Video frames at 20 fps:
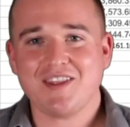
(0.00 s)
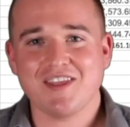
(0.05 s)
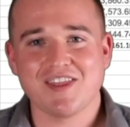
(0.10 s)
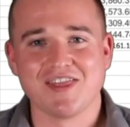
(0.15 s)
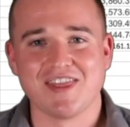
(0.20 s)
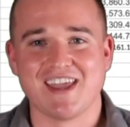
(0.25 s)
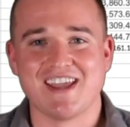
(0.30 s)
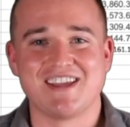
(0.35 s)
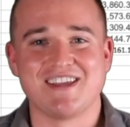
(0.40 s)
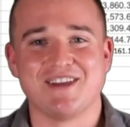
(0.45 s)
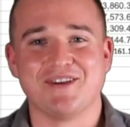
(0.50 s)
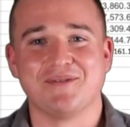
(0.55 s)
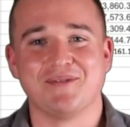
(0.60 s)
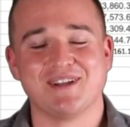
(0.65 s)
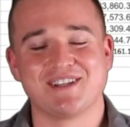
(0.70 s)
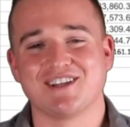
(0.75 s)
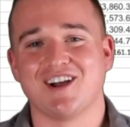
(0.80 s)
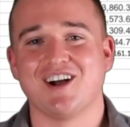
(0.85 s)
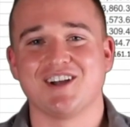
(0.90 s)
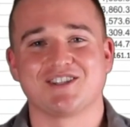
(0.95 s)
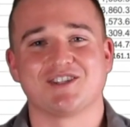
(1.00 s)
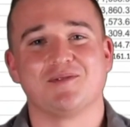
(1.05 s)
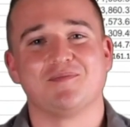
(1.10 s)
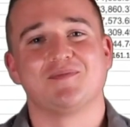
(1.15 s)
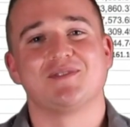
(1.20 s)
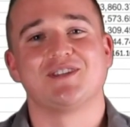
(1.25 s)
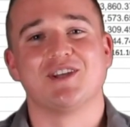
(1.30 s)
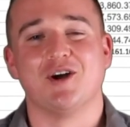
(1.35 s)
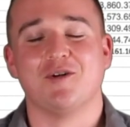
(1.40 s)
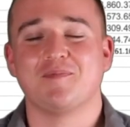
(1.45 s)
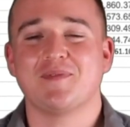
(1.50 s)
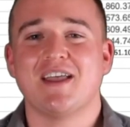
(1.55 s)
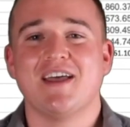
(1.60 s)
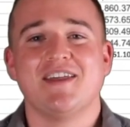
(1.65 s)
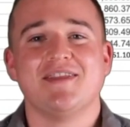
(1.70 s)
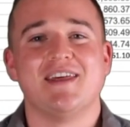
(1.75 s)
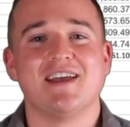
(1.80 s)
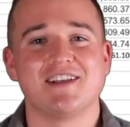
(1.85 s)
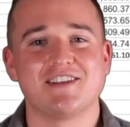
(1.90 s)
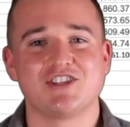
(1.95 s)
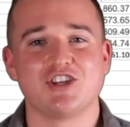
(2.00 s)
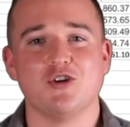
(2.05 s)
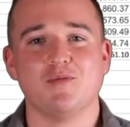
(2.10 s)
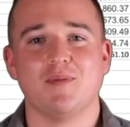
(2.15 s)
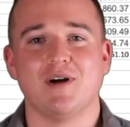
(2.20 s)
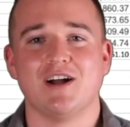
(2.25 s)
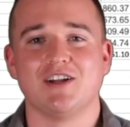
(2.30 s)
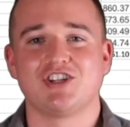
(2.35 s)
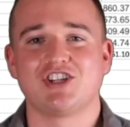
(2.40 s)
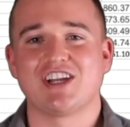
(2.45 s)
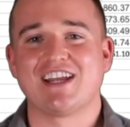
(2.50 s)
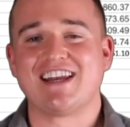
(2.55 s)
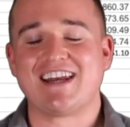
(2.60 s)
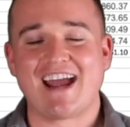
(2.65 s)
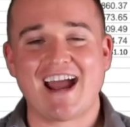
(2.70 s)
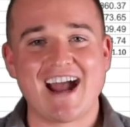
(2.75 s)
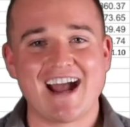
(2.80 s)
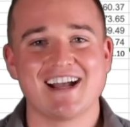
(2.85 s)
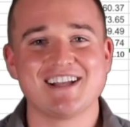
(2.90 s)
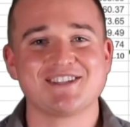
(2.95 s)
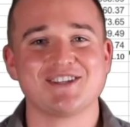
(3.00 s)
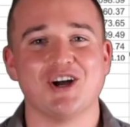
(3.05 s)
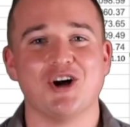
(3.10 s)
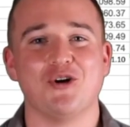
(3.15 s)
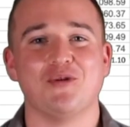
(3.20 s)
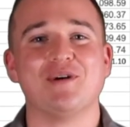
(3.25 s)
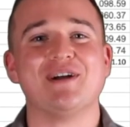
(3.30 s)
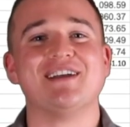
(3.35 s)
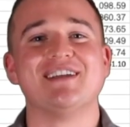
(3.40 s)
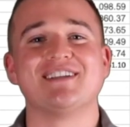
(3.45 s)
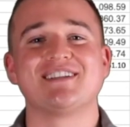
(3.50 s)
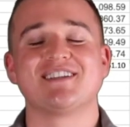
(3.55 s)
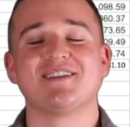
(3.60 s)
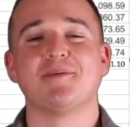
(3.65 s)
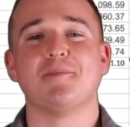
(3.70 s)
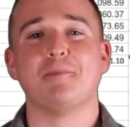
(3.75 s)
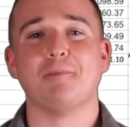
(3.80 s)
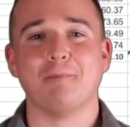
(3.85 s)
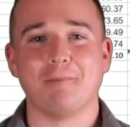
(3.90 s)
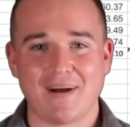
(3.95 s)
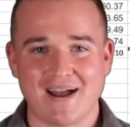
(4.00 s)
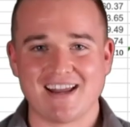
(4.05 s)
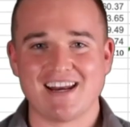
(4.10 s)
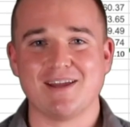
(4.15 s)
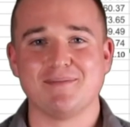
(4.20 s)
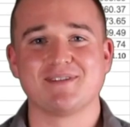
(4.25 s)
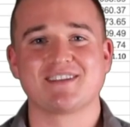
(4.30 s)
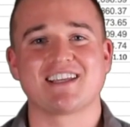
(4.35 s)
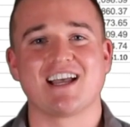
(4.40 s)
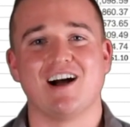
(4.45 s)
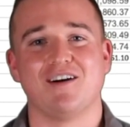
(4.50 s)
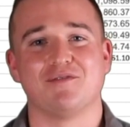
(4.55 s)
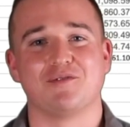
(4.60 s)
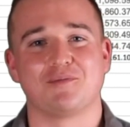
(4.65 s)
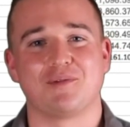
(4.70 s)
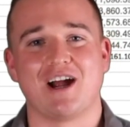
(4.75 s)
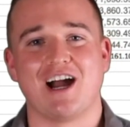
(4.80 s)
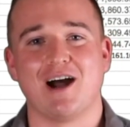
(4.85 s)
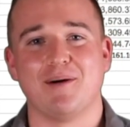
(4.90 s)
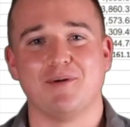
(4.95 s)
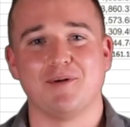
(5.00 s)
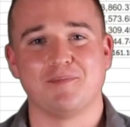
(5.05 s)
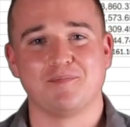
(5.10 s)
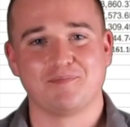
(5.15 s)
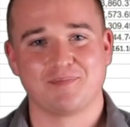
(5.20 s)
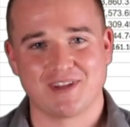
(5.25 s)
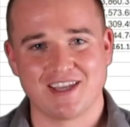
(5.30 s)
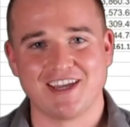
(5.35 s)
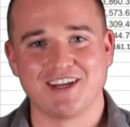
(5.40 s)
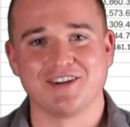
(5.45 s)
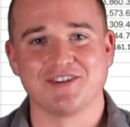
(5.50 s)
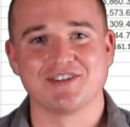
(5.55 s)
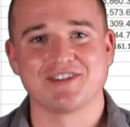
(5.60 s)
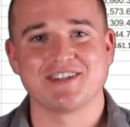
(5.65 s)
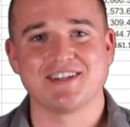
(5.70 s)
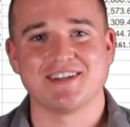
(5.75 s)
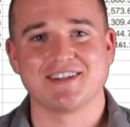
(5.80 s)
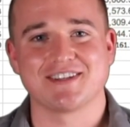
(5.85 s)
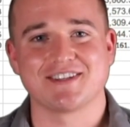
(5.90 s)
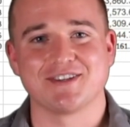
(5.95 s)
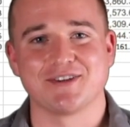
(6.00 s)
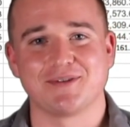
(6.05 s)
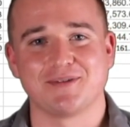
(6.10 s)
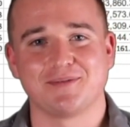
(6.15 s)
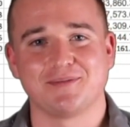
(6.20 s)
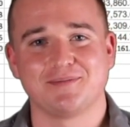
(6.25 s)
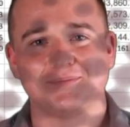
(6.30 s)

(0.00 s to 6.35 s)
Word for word: thank you. It's awesome. So thanks so much. And as always, my name is Calvin Raab, and I'll see you soon.